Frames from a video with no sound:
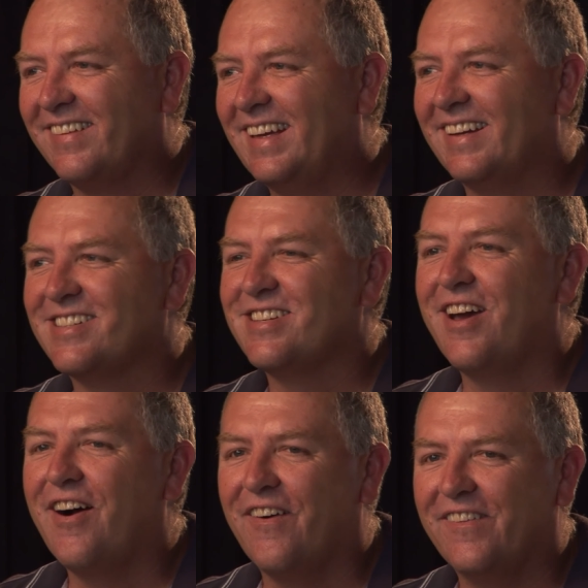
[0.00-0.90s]
when he hears
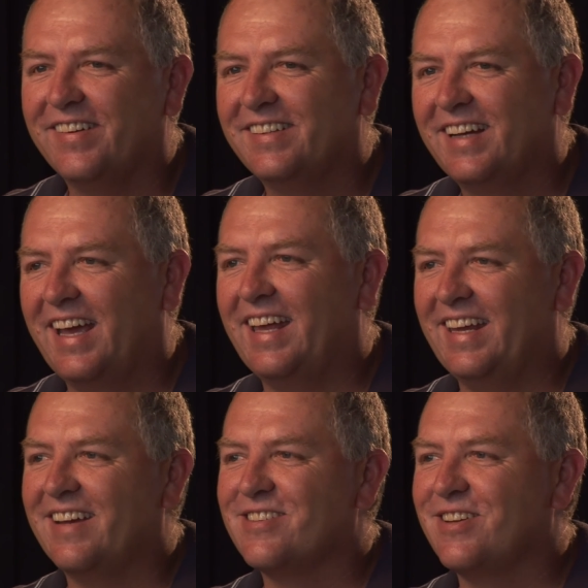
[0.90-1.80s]
no.
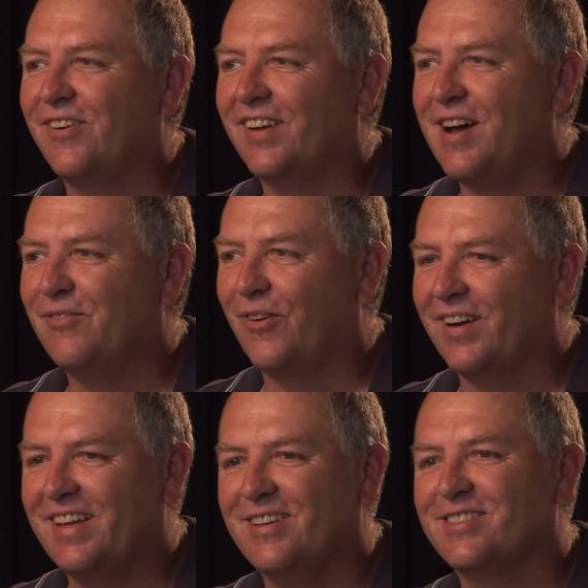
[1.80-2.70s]
And he hears no a lot
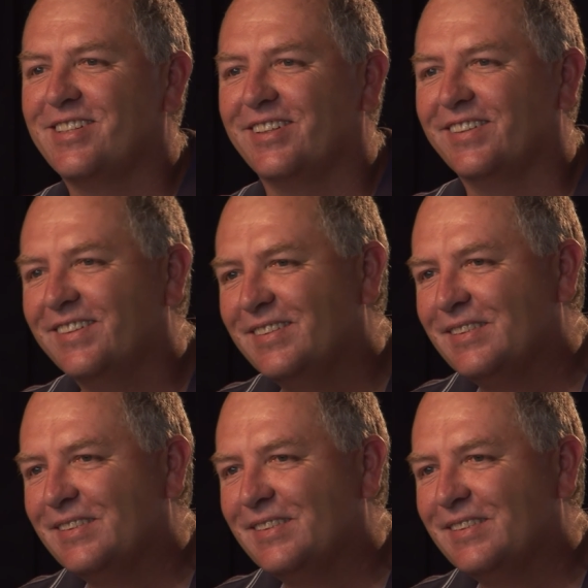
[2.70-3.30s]
more than he used to.